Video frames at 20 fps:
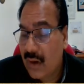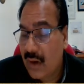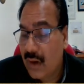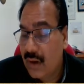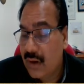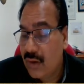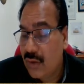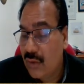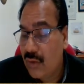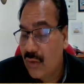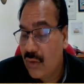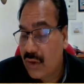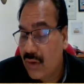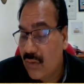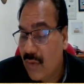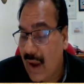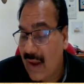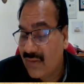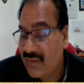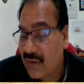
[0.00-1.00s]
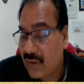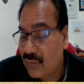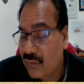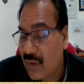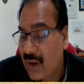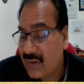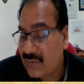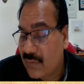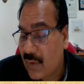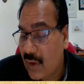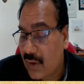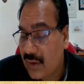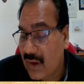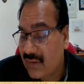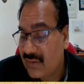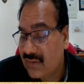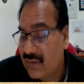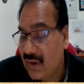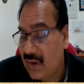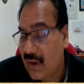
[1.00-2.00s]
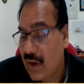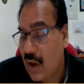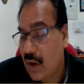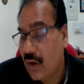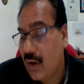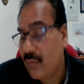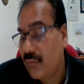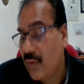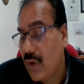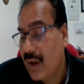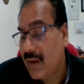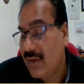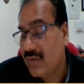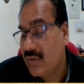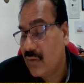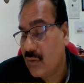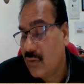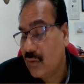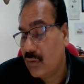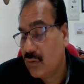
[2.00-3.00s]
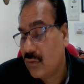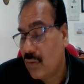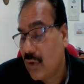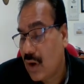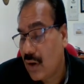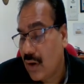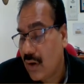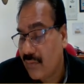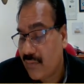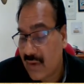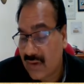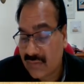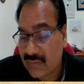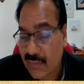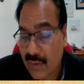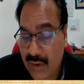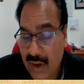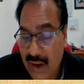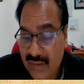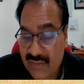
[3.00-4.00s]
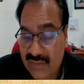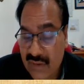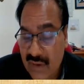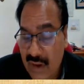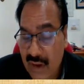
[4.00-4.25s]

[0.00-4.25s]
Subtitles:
you look y is equal to x power x, then log of y is equal to log of x power x,